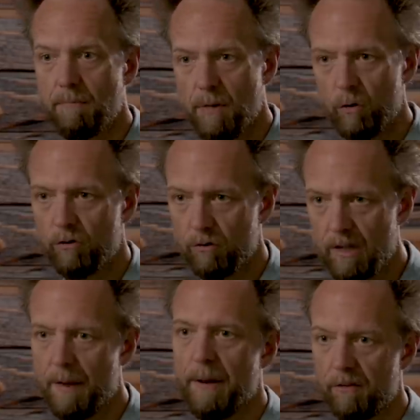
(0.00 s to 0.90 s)
emotional
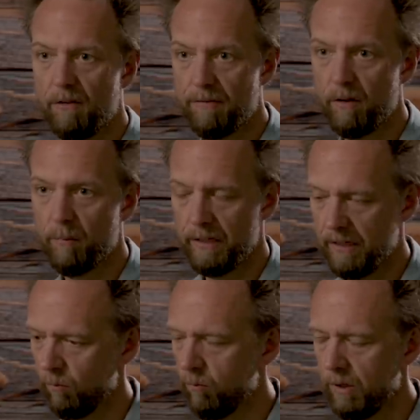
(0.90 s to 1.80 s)
climax of the film, and
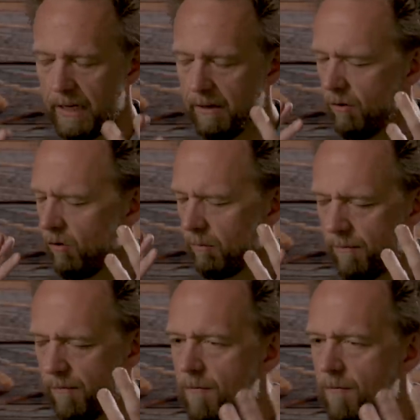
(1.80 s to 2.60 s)
he really had to just